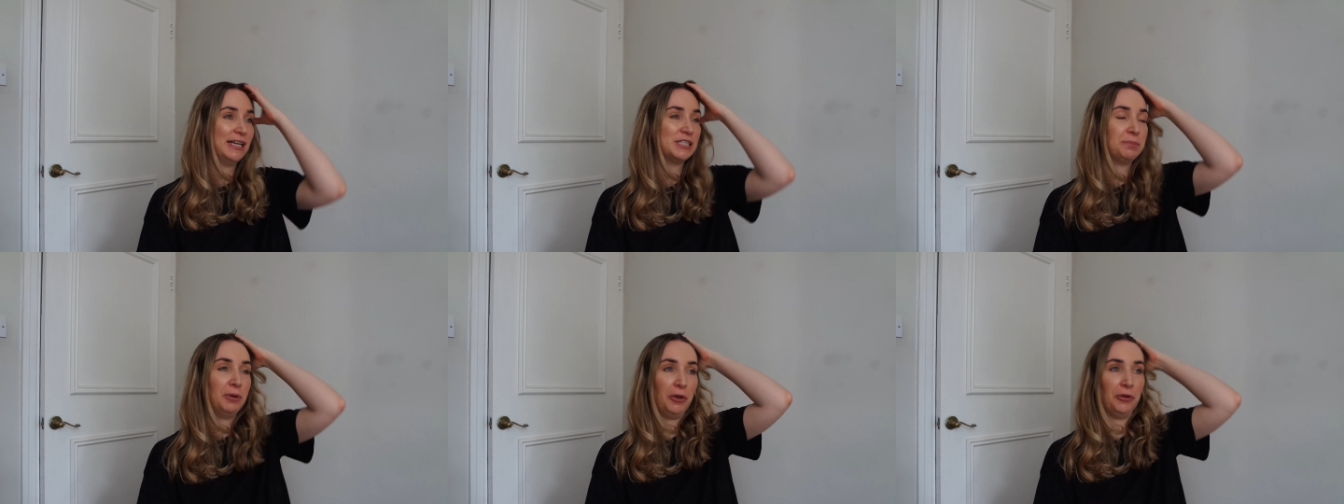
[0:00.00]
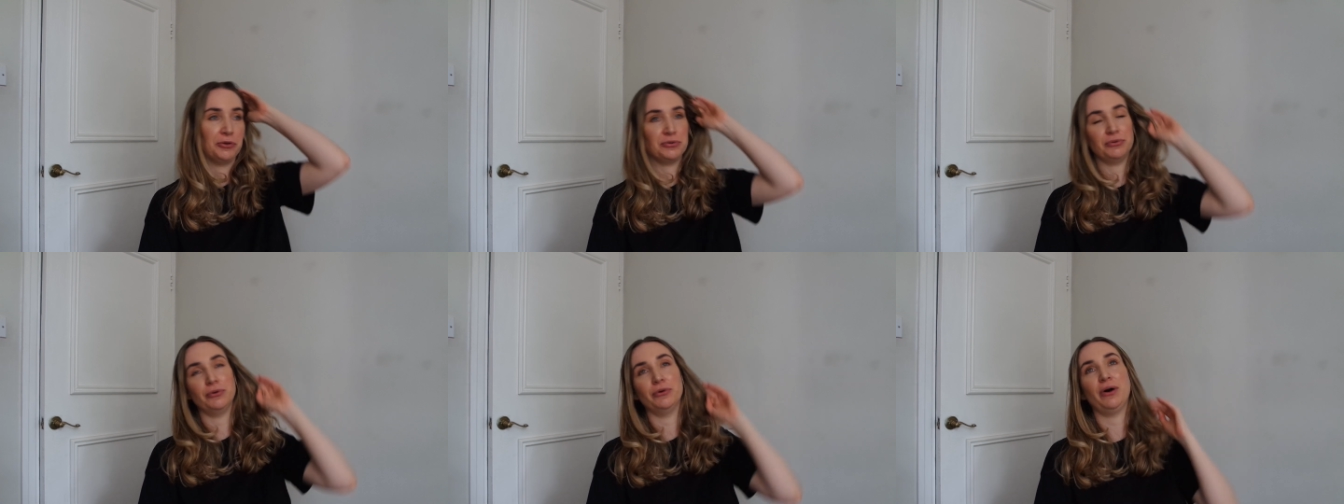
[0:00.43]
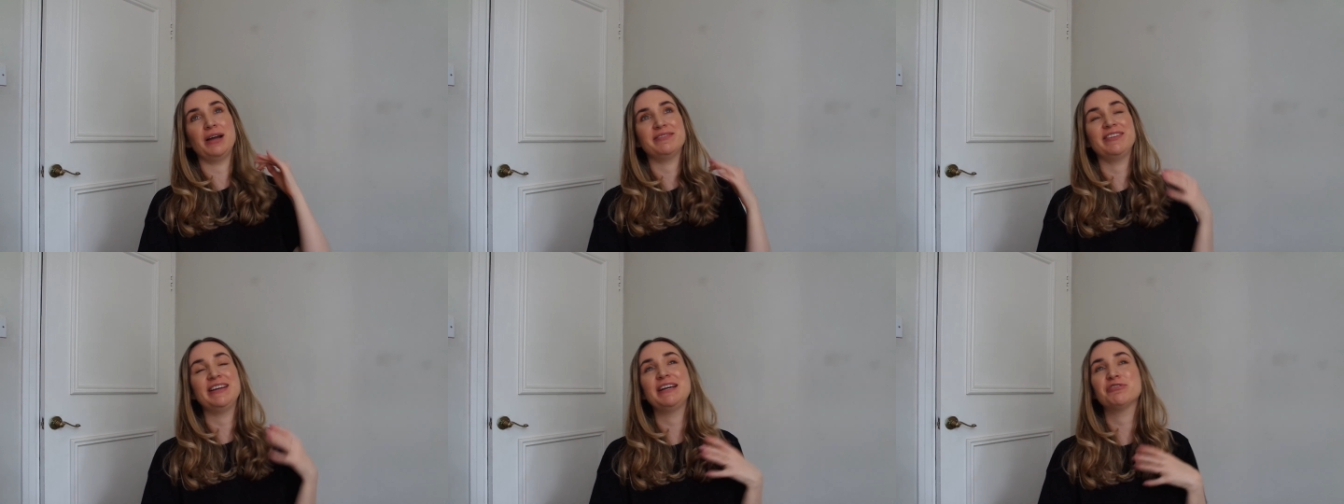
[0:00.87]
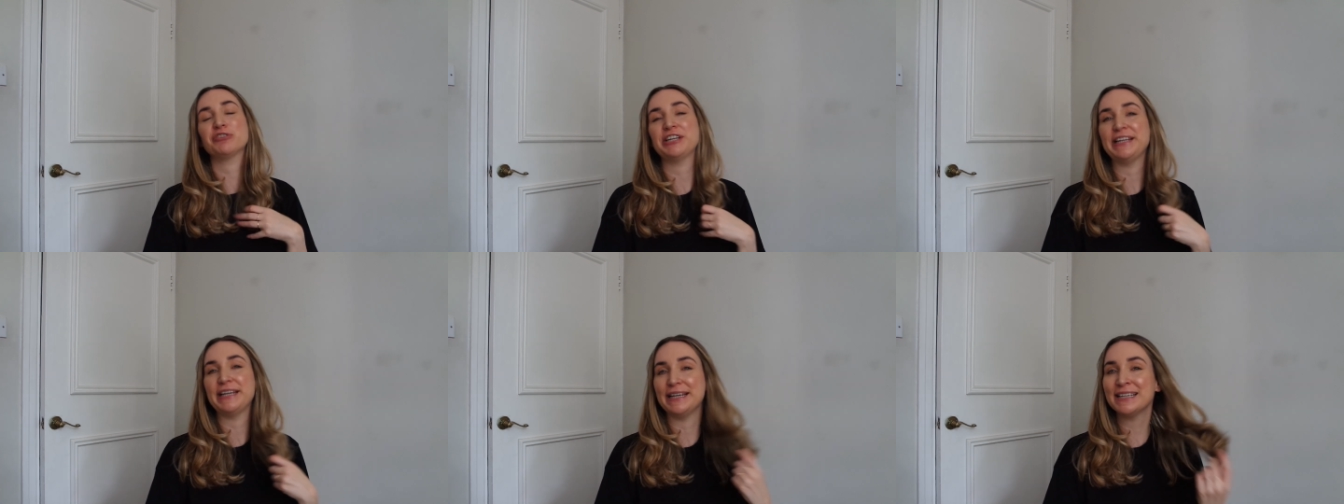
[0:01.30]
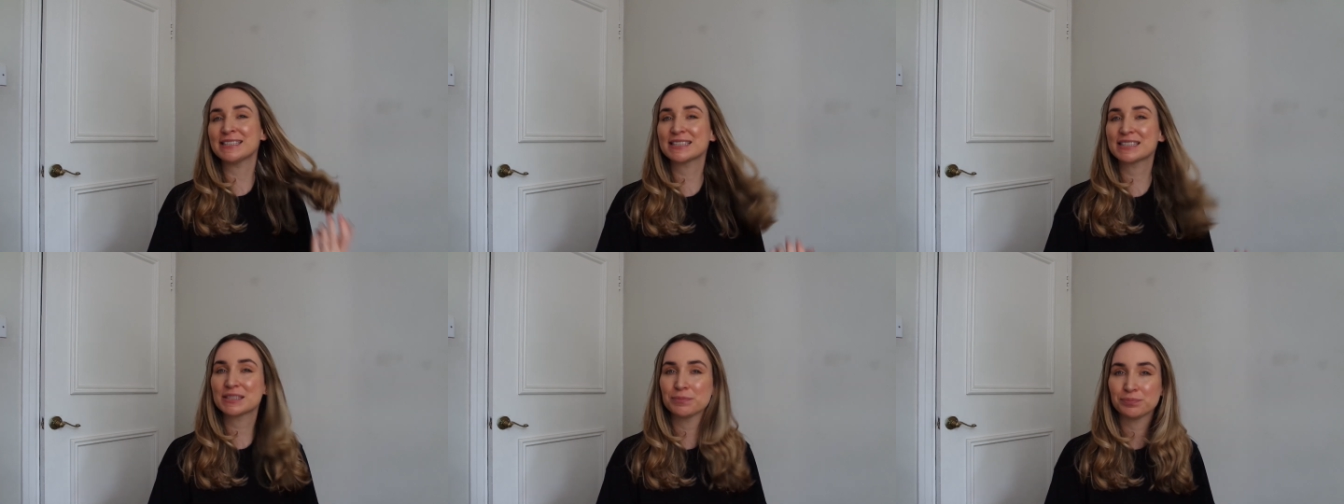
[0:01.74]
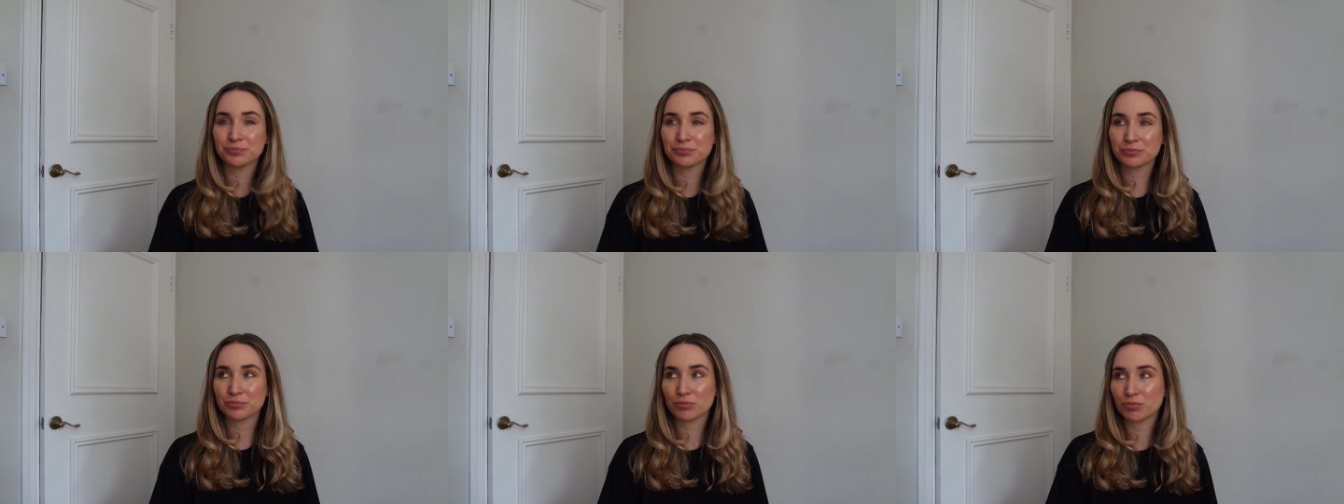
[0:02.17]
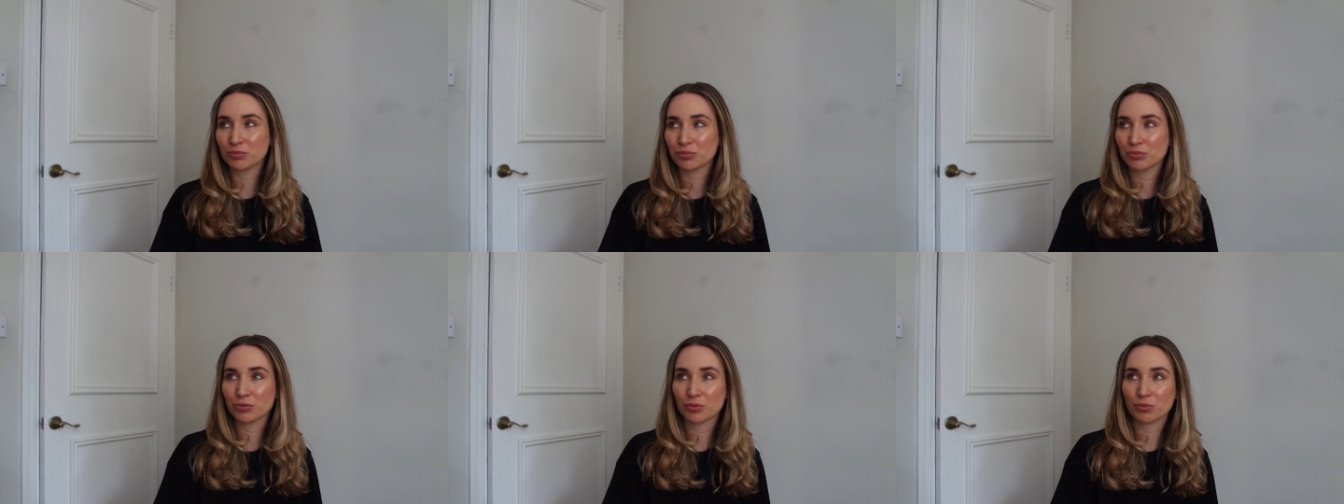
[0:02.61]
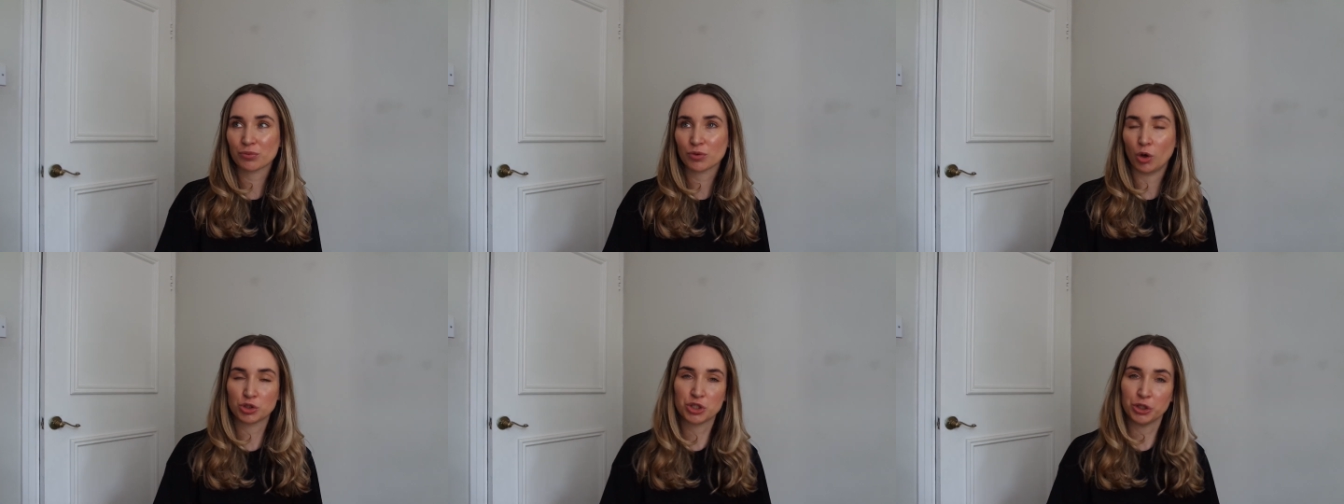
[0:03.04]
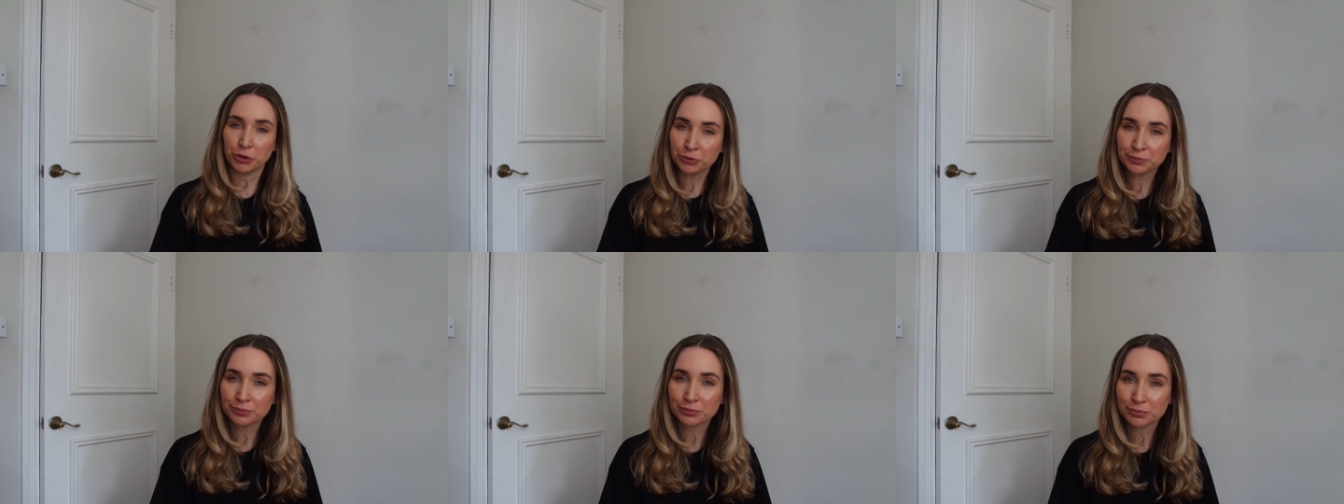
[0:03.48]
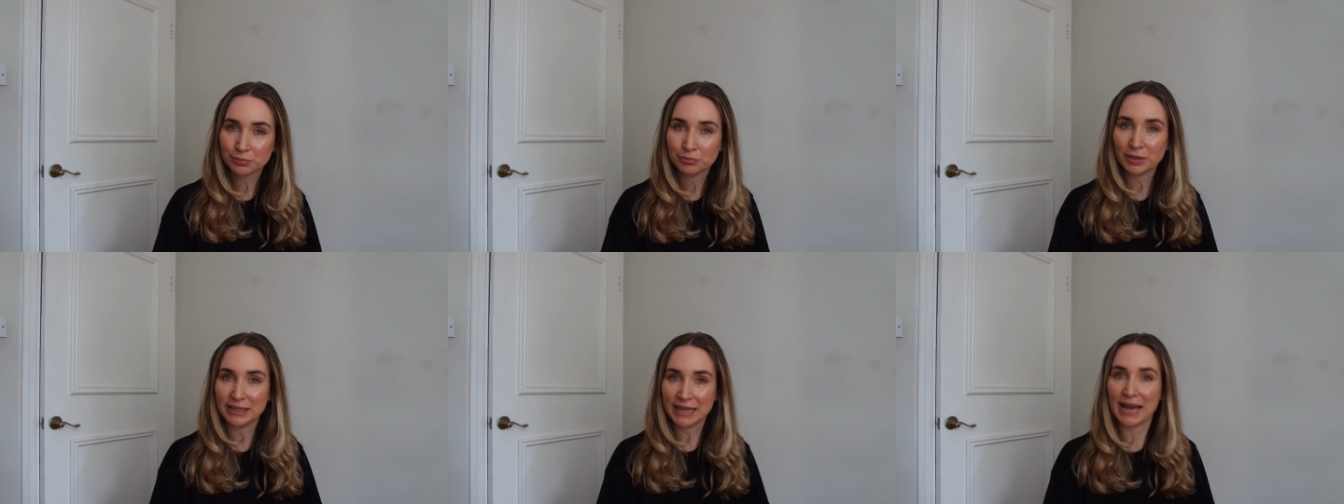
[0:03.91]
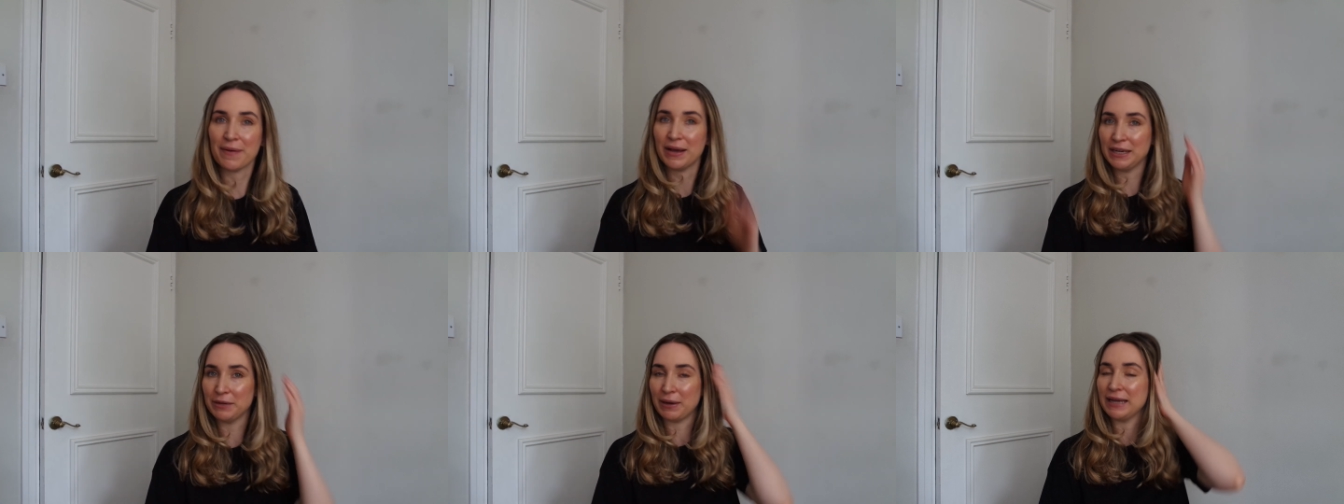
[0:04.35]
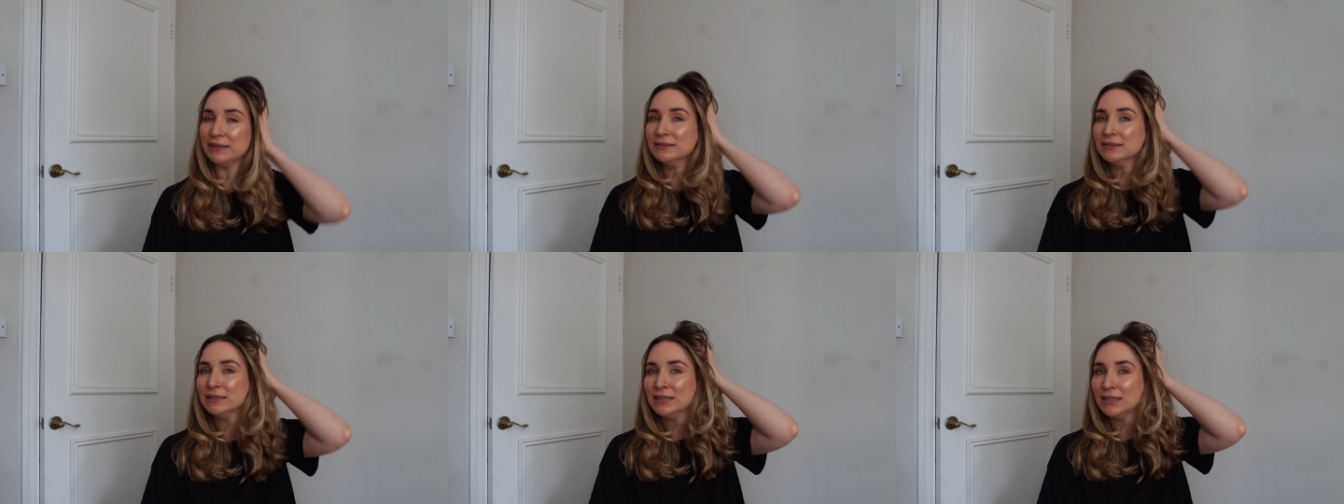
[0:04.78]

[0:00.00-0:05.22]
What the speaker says: this blonde for I think 3 years or 2, but yeah, anyway.